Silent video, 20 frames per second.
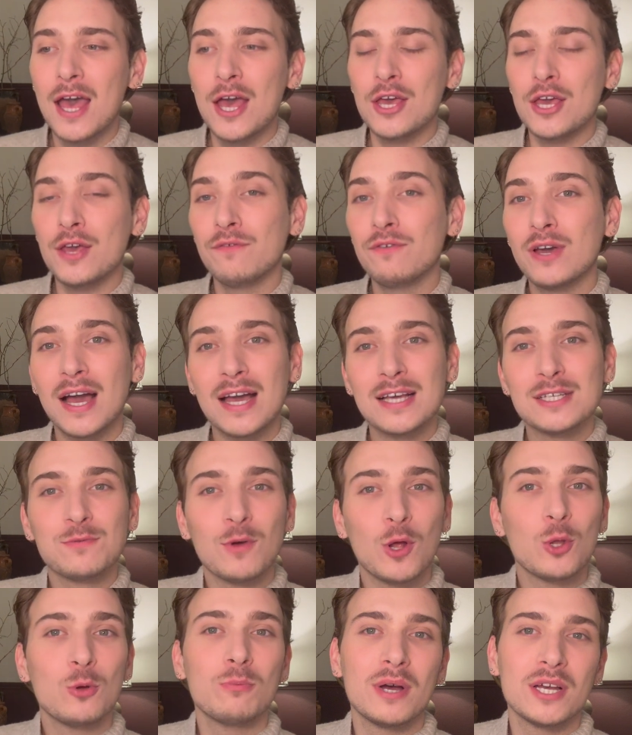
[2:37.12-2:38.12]
if you guys
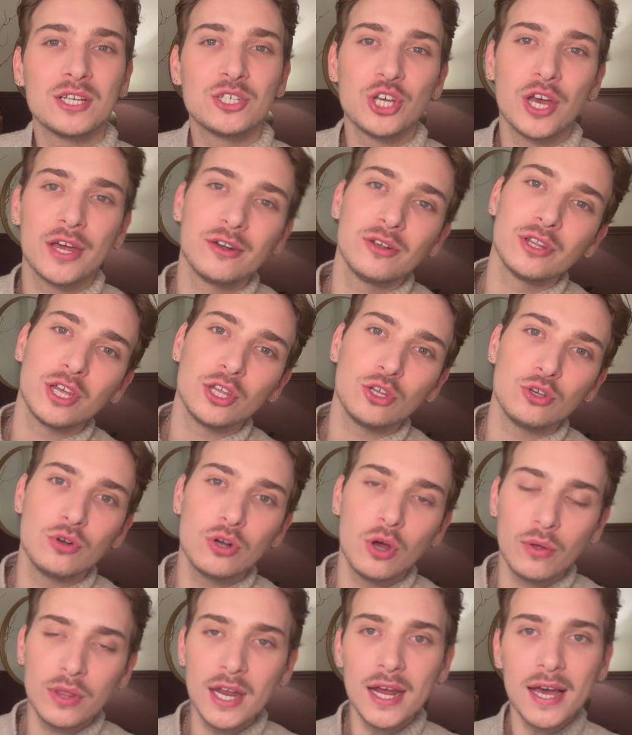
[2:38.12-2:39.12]
follow my channel, then you
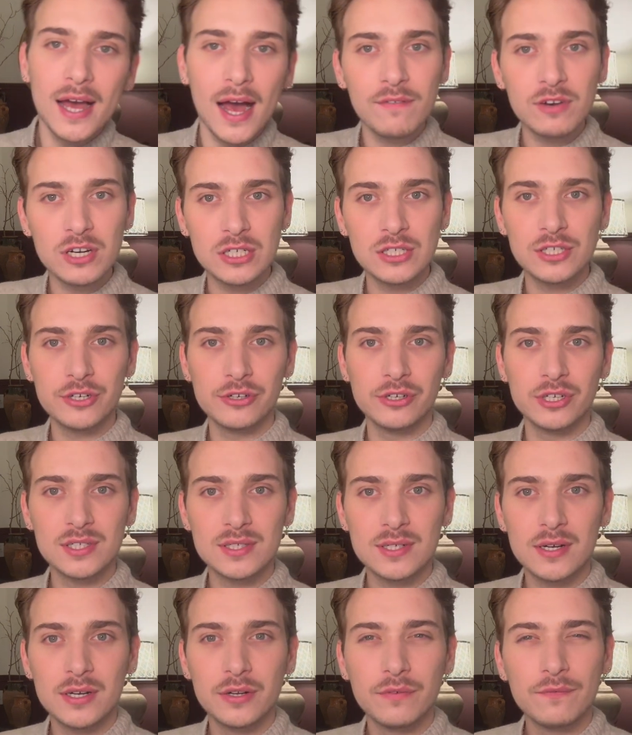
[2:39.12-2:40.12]
know that I have an interior
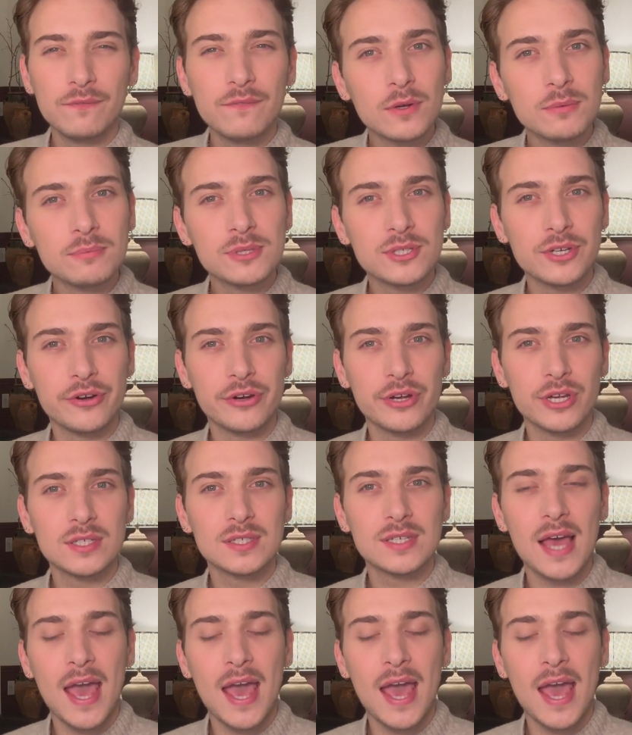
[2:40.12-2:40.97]
design and film series.